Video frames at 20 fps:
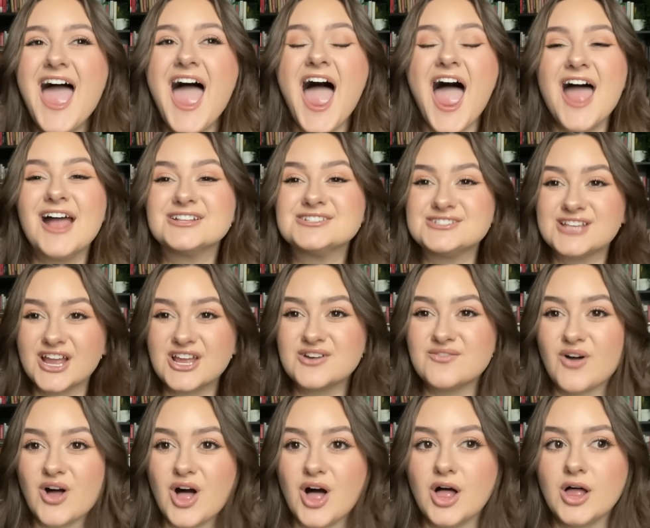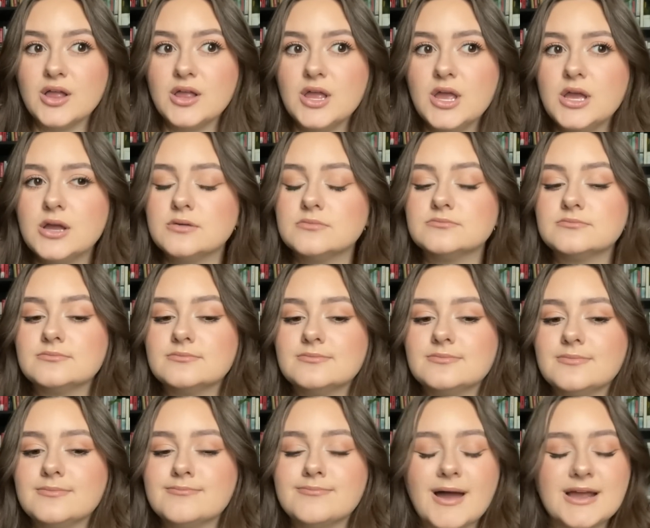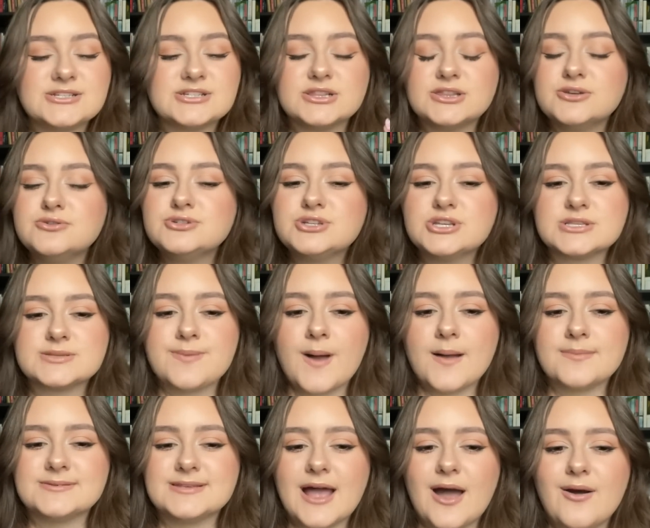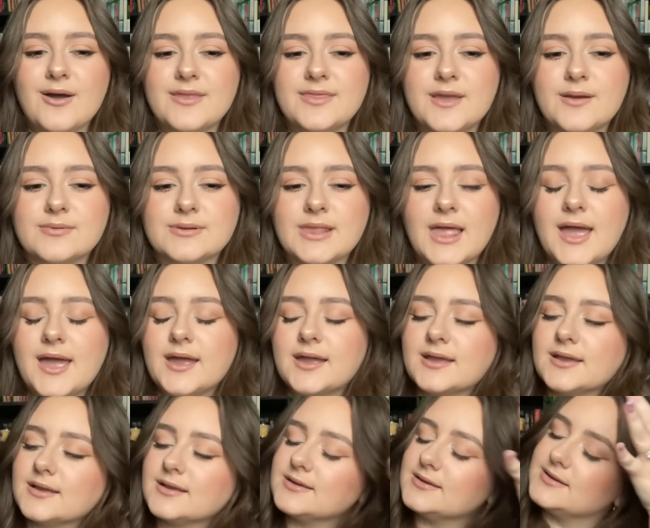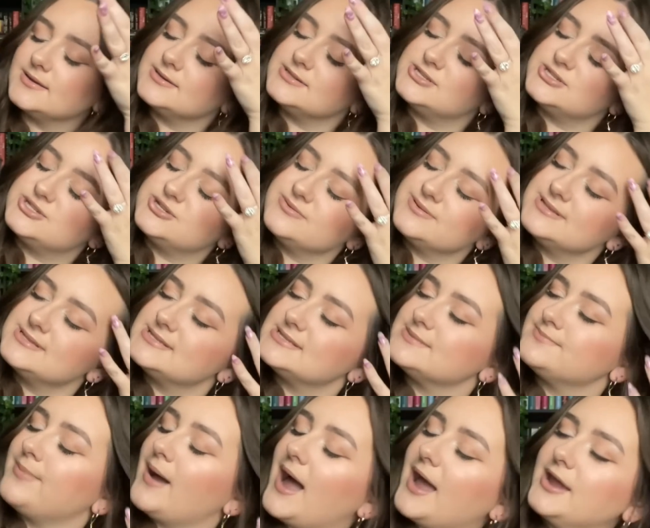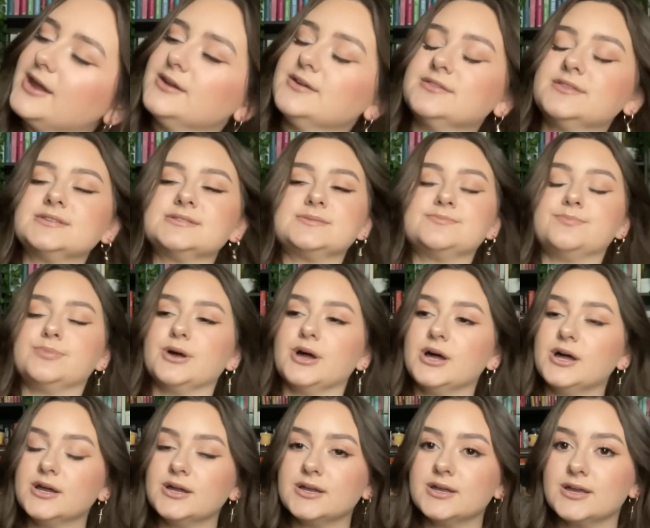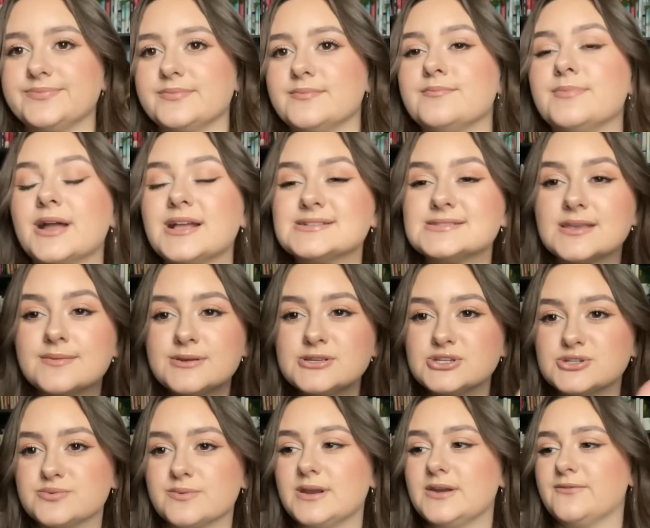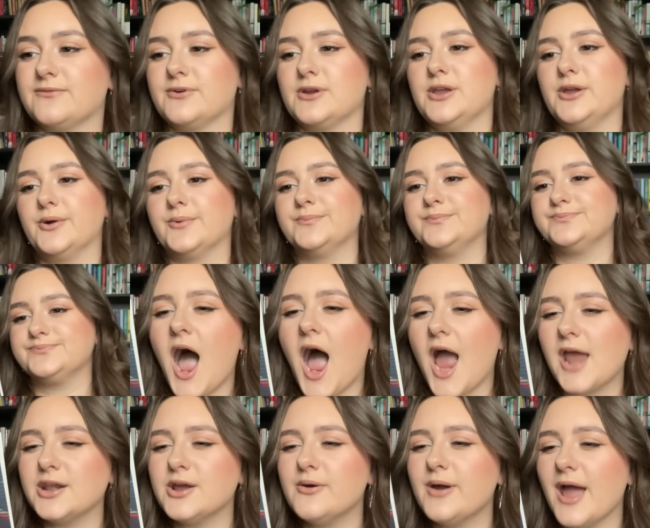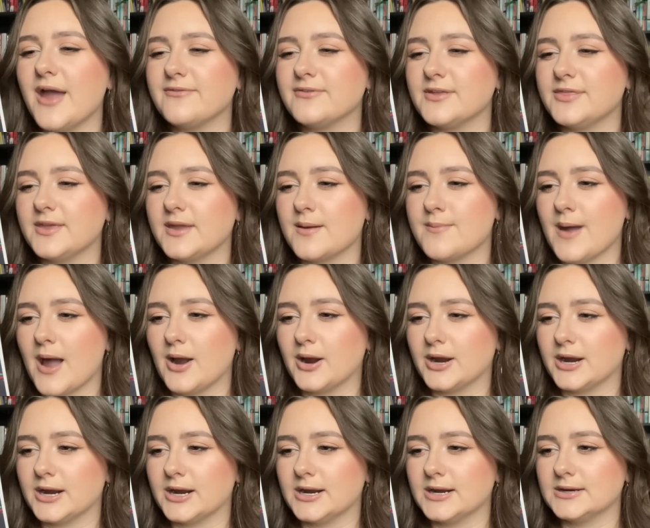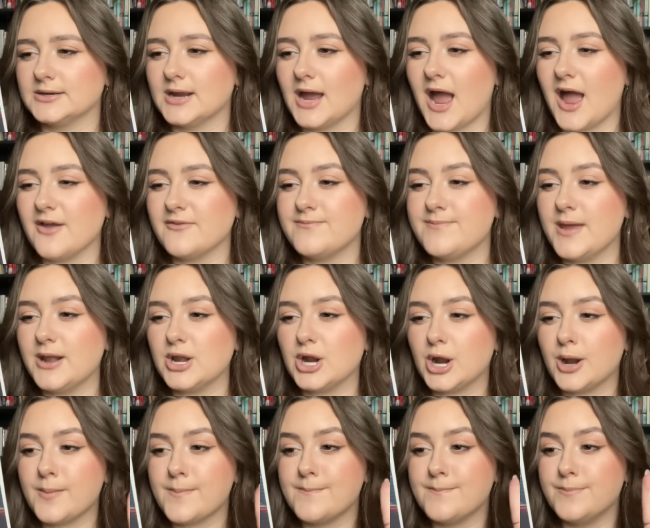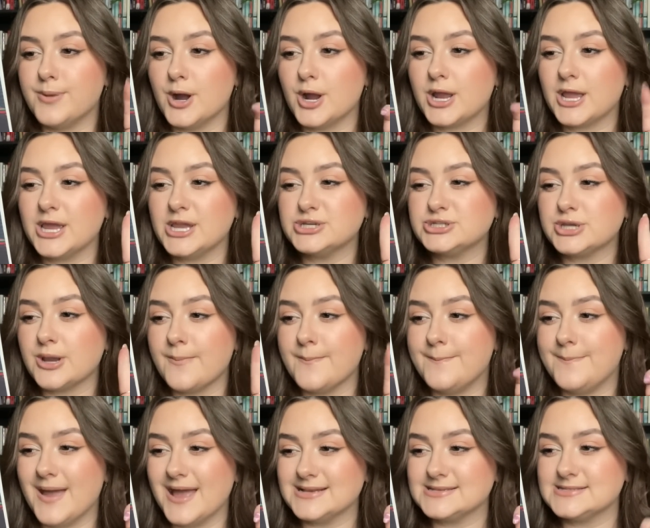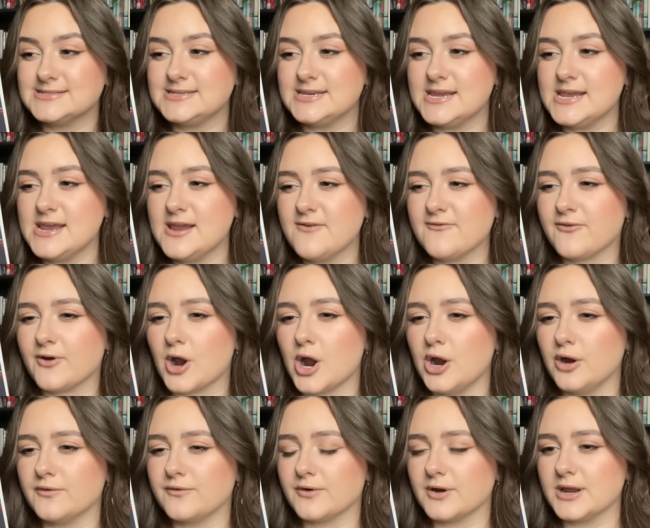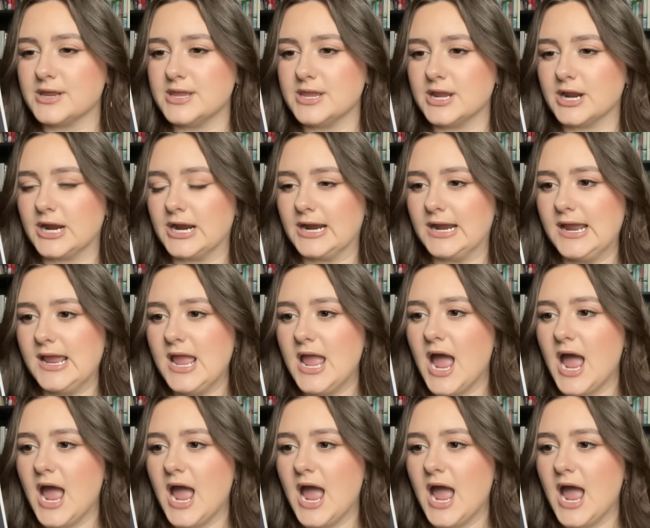And second of all, my delusions popped out and they were like, did you inspire this book? Because let me just read it for you. I know everything about her. I've been her bookish bestie for over a year.